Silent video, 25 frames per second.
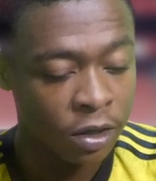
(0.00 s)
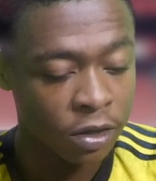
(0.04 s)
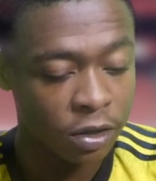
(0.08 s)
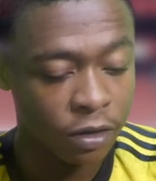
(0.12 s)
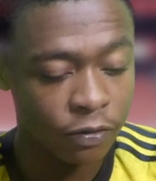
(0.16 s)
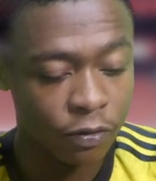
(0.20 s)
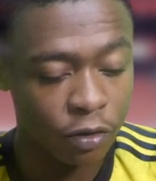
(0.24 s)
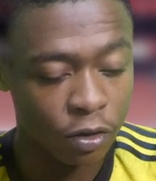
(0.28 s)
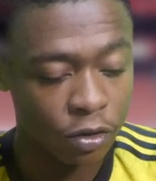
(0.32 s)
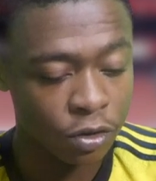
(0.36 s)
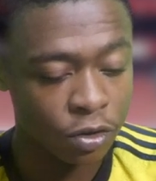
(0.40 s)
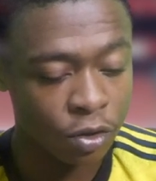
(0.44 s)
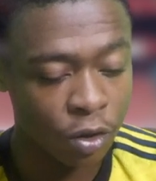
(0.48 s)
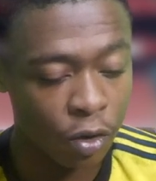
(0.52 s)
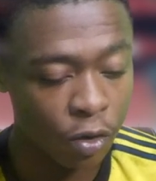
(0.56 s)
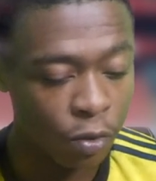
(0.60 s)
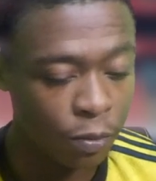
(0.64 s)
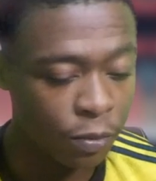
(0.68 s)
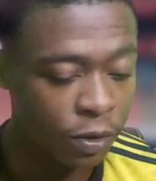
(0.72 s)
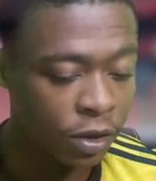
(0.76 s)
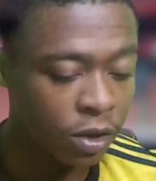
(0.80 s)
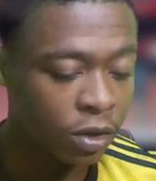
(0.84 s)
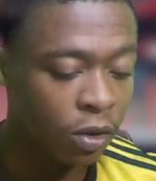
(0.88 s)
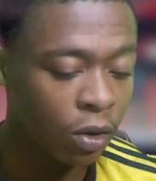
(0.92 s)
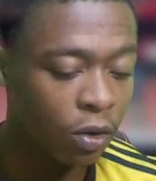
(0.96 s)
They've got
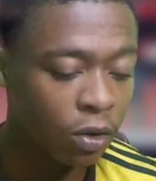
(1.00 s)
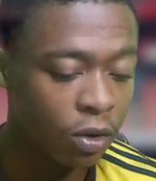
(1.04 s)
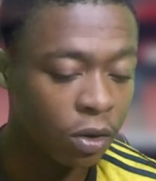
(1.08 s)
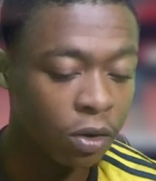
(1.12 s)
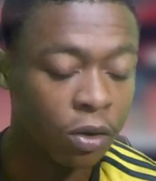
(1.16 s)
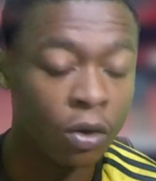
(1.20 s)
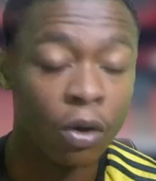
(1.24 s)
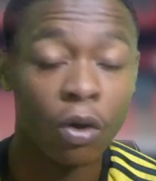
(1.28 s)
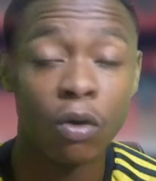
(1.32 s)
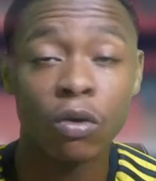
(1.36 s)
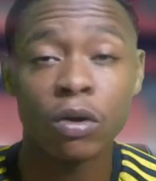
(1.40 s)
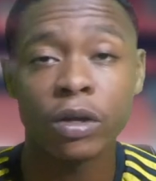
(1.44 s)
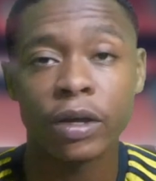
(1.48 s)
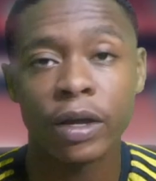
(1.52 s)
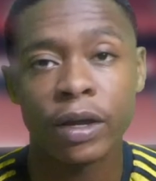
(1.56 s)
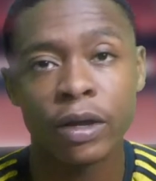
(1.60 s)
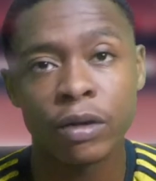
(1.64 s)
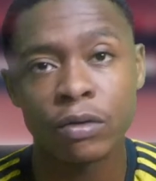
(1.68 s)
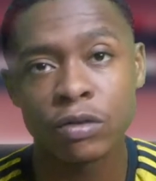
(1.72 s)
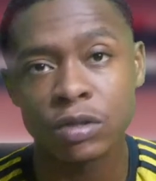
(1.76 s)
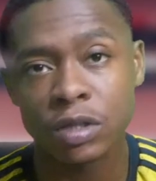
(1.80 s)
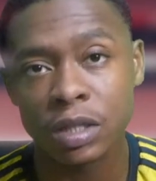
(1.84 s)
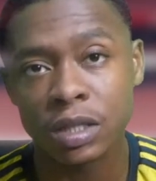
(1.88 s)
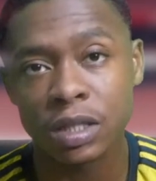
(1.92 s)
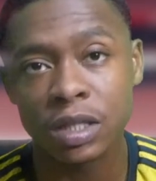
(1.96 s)
Toby Collier,
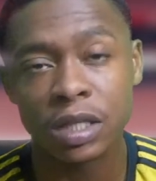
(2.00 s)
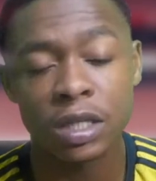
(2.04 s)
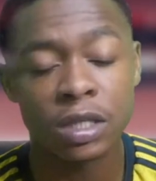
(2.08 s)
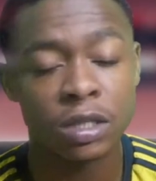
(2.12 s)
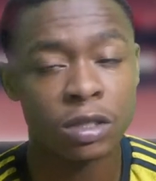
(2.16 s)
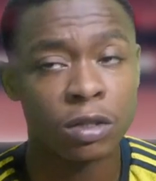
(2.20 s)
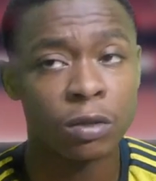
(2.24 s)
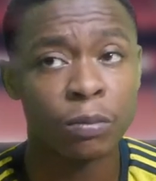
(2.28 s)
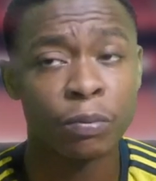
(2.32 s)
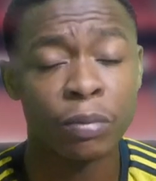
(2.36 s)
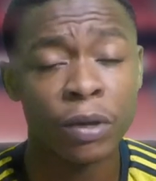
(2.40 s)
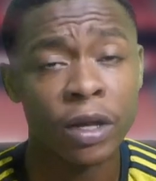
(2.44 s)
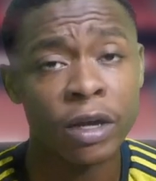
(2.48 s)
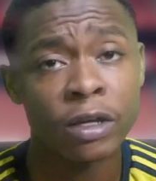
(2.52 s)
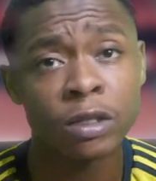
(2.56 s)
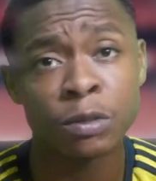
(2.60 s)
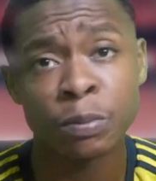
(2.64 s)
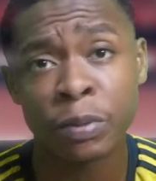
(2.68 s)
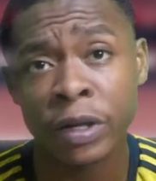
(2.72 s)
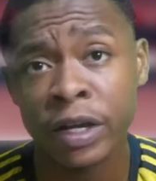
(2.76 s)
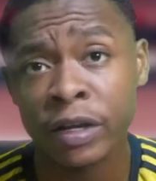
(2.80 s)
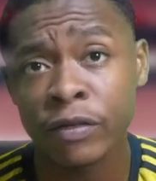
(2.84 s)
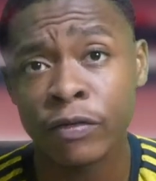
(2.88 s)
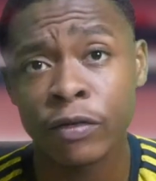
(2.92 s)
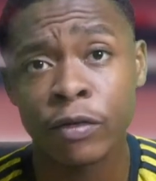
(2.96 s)
who's a decent player. He's
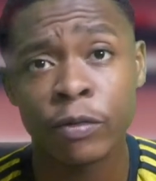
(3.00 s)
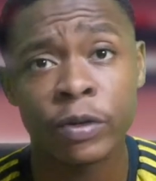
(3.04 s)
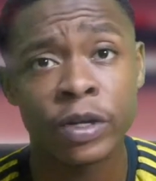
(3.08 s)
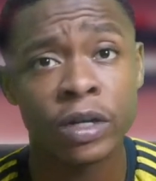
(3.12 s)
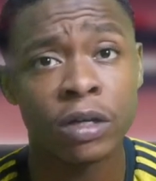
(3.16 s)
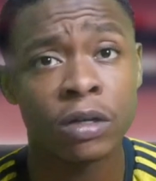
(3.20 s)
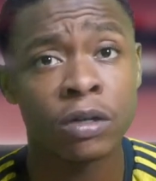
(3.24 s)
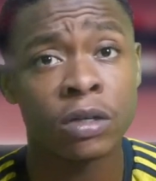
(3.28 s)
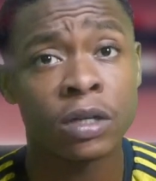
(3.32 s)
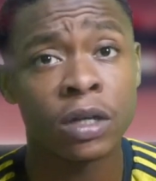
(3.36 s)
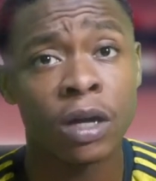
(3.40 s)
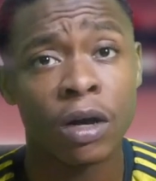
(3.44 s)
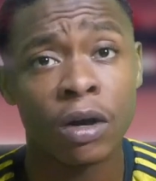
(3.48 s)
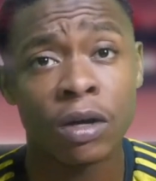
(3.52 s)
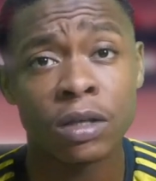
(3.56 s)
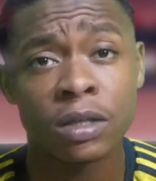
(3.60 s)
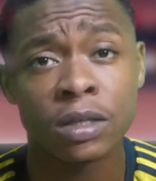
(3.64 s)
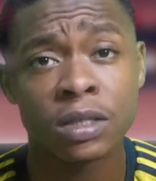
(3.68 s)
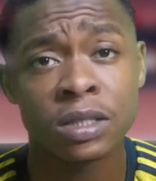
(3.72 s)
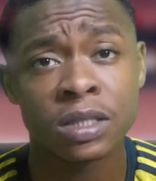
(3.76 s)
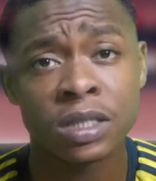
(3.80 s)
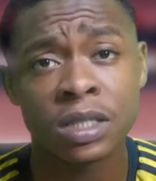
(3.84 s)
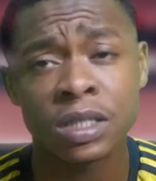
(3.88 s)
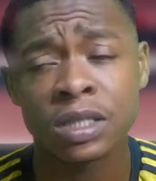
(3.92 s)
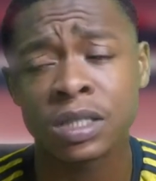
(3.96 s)
played for England at
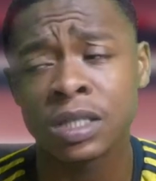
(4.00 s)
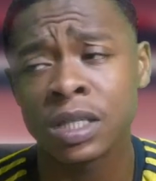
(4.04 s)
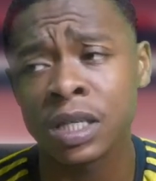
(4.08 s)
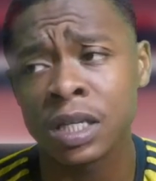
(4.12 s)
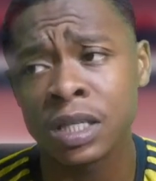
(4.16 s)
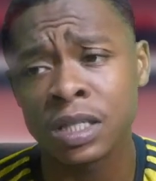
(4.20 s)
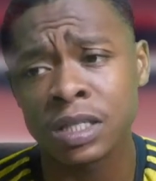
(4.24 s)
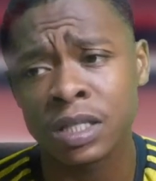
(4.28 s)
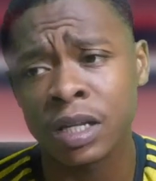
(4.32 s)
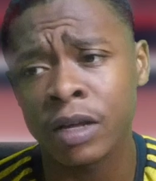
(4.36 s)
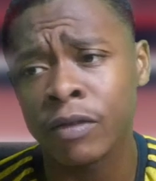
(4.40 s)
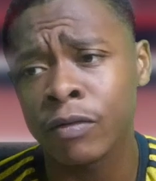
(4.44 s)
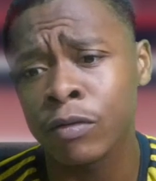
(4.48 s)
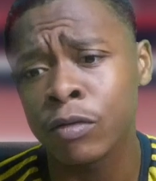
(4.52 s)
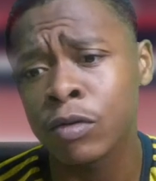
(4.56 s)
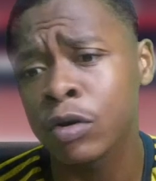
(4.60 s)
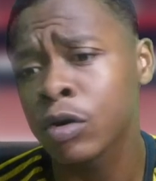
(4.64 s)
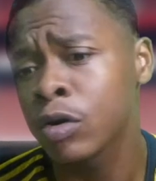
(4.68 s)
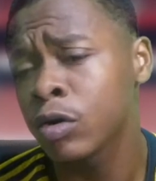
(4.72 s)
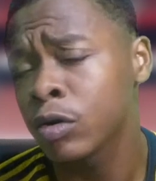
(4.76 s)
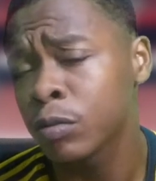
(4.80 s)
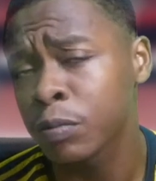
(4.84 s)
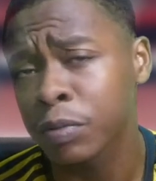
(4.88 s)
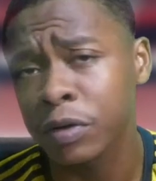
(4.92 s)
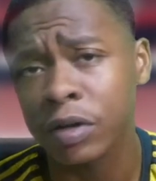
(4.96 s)
under-16s level.
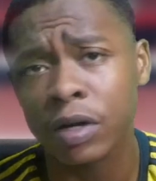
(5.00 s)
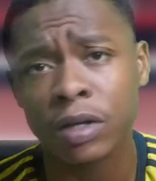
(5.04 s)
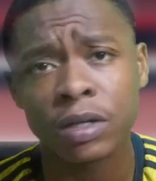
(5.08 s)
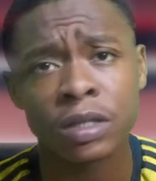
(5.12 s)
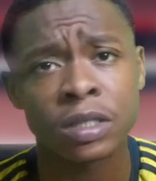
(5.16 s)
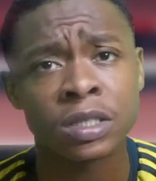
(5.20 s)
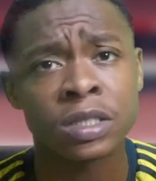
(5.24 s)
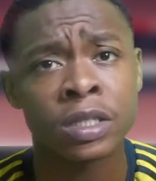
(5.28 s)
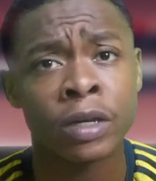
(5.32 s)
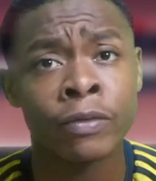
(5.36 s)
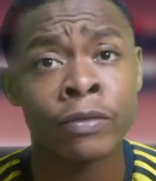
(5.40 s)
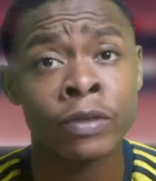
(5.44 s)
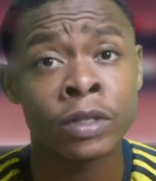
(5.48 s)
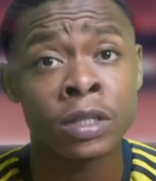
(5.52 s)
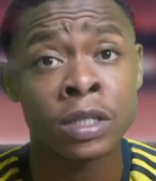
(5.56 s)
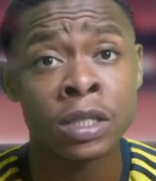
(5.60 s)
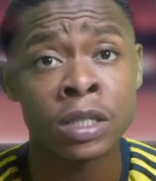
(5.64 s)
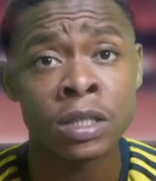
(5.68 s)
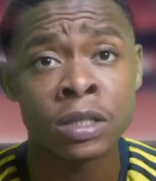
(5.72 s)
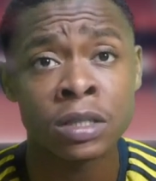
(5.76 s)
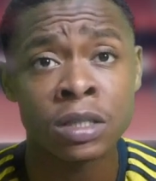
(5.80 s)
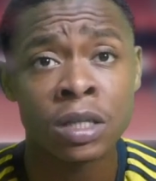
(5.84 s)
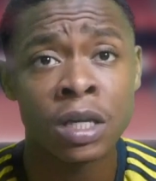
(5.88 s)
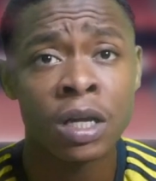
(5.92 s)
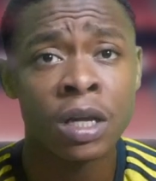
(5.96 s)
Could be
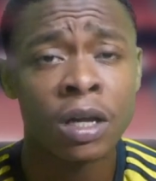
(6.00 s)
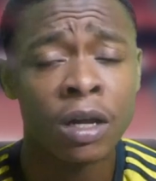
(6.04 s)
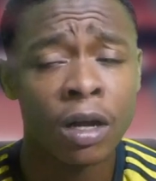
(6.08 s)
under-17s.